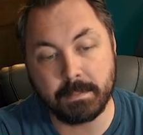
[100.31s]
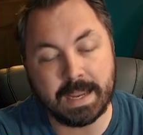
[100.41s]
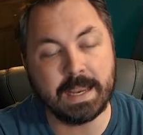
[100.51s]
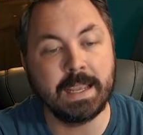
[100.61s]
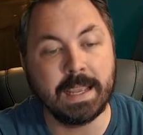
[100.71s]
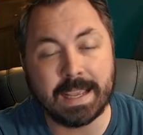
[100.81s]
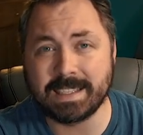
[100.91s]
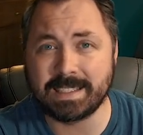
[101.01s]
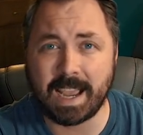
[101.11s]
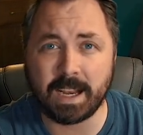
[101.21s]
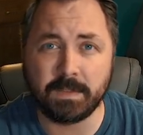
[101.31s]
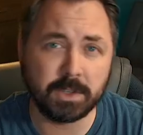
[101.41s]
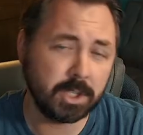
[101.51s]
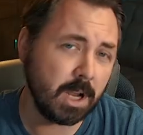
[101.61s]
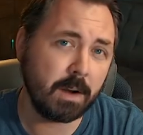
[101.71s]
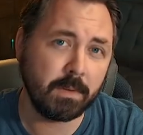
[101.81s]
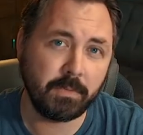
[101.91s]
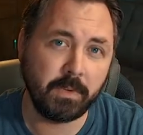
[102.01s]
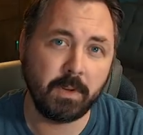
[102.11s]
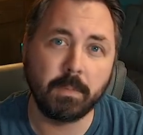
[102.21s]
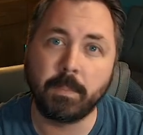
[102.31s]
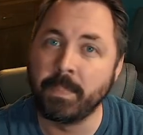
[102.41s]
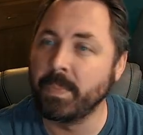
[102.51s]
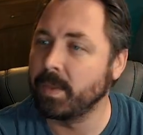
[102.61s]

meaning inside of a genre film